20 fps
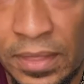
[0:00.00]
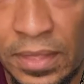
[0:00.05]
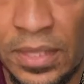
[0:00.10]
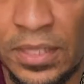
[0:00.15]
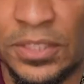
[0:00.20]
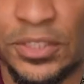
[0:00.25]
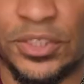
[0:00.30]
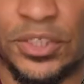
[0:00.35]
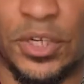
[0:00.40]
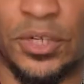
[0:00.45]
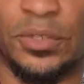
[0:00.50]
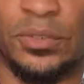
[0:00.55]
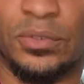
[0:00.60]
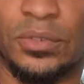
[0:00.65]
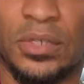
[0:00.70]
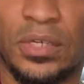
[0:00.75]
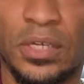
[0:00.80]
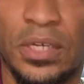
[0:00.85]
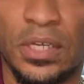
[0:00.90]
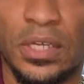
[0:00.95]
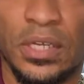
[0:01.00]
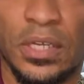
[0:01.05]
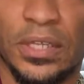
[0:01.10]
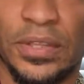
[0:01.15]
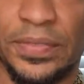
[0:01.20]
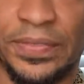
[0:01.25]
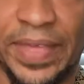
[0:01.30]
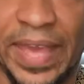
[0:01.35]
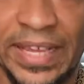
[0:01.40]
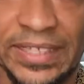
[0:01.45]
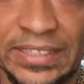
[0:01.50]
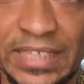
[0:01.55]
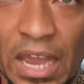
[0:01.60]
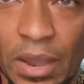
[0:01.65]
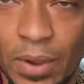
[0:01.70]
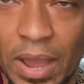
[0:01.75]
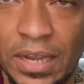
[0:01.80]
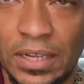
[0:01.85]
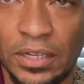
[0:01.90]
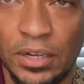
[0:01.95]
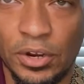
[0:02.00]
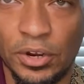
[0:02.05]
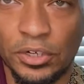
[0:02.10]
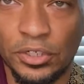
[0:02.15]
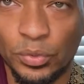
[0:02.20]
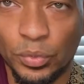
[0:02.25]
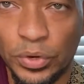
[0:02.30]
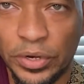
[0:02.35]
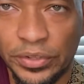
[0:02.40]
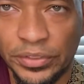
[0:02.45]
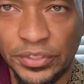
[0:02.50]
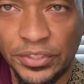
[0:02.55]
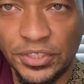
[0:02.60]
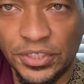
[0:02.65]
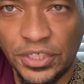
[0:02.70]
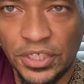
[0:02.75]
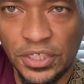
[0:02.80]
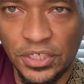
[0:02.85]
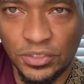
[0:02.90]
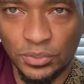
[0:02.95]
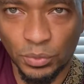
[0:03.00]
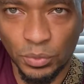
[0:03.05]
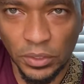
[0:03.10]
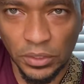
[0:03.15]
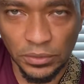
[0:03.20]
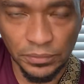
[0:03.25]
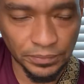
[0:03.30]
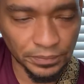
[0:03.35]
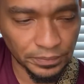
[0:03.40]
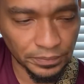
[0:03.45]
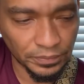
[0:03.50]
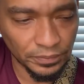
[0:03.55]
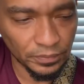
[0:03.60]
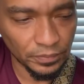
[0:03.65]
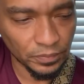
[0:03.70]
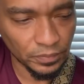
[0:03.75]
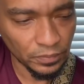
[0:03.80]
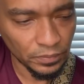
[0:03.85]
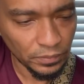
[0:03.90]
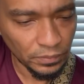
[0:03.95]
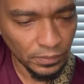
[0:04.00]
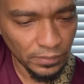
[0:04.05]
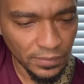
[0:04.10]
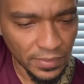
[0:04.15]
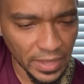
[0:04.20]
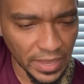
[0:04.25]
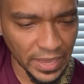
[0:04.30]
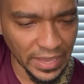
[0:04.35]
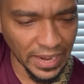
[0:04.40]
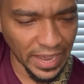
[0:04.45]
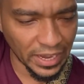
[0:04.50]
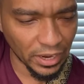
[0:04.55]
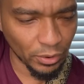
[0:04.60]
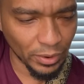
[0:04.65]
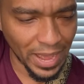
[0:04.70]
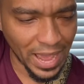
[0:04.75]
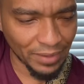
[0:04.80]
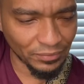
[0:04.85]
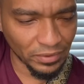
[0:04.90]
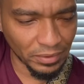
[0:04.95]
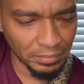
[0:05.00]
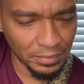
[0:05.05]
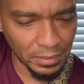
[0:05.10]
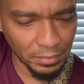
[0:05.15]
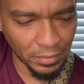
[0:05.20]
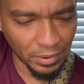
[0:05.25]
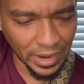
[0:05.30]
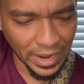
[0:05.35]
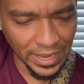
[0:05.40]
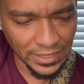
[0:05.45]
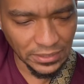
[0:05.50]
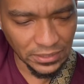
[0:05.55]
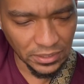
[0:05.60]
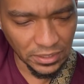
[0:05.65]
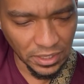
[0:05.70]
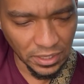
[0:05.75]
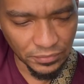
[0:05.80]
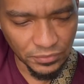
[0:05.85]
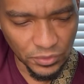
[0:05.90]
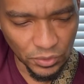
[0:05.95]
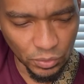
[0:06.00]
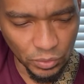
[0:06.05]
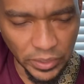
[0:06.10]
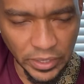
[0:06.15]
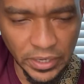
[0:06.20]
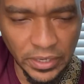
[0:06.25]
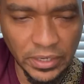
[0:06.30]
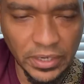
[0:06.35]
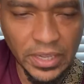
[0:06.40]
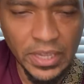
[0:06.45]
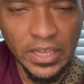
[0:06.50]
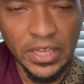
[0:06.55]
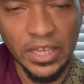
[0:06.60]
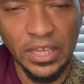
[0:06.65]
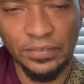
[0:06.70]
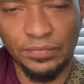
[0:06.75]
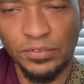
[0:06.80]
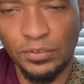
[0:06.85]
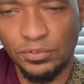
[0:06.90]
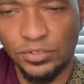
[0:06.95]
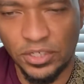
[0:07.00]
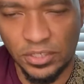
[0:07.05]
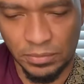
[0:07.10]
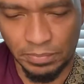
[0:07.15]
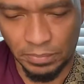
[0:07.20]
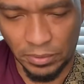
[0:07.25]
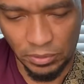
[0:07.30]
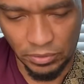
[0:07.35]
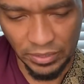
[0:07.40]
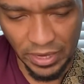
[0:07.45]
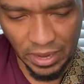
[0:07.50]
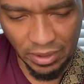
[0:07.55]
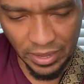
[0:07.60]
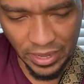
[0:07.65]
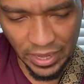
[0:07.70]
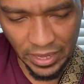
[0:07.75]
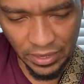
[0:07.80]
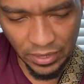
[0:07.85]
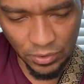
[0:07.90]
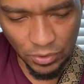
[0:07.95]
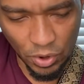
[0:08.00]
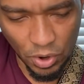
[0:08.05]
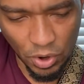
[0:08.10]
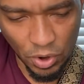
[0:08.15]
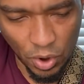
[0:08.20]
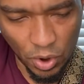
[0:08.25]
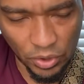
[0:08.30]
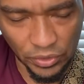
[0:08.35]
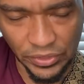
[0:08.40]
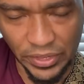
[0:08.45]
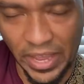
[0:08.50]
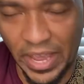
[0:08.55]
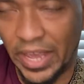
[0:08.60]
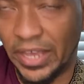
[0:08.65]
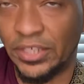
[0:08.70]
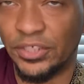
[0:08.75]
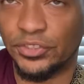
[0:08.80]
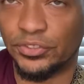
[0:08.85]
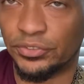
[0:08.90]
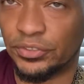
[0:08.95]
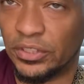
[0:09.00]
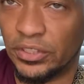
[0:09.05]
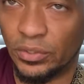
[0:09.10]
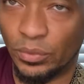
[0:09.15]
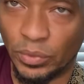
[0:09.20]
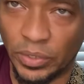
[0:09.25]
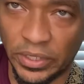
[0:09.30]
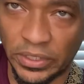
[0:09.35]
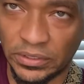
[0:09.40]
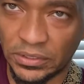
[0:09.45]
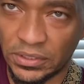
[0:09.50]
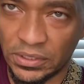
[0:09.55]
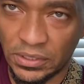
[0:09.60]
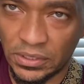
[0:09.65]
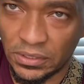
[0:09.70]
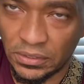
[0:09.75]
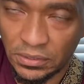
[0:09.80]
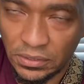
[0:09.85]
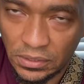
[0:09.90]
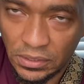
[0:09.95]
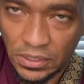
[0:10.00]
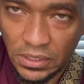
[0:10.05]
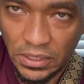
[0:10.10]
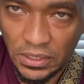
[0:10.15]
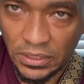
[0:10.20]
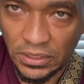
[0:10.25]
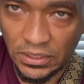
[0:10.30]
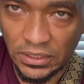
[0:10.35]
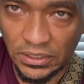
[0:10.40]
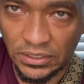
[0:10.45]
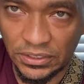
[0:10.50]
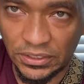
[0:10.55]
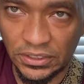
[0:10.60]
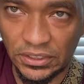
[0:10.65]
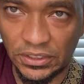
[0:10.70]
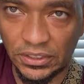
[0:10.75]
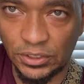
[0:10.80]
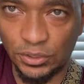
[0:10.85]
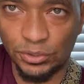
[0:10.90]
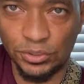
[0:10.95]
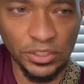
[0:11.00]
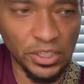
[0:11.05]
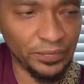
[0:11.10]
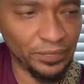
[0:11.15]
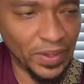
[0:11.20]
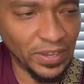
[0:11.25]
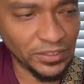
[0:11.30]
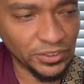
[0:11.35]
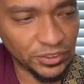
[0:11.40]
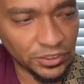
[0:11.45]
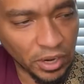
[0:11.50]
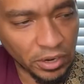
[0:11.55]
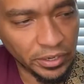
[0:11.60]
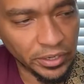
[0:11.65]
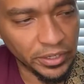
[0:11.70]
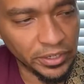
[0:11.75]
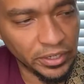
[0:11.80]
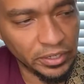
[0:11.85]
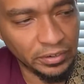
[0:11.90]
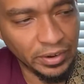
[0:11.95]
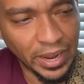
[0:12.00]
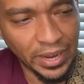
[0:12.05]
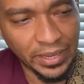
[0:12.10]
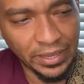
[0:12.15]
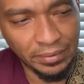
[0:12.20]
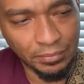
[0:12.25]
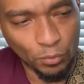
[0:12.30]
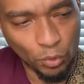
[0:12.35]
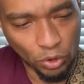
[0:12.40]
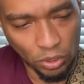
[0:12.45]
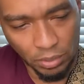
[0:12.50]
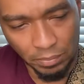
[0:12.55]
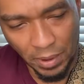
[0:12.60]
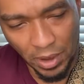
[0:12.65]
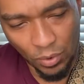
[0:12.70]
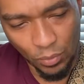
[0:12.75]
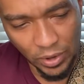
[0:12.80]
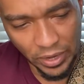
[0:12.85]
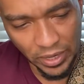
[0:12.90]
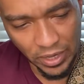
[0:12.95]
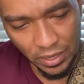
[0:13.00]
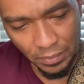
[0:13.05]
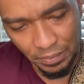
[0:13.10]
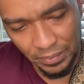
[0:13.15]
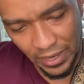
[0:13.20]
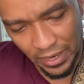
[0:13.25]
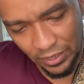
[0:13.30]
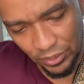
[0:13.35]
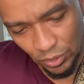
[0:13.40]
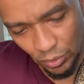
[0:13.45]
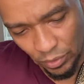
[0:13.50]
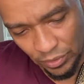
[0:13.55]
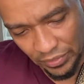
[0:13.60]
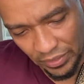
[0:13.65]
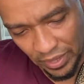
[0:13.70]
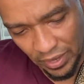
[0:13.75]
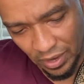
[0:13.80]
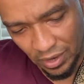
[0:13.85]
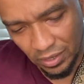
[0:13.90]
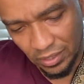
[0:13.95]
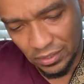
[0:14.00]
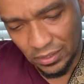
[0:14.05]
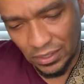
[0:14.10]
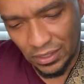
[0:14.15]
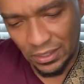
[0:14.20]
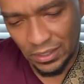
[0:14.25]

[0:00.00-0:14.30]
So that's how I learned where the C's were. And I don't have them memorized enough to where if you just blurt out, hey, on the A string, where's the C? Usually if I start here, I can work my way up and I know where they are.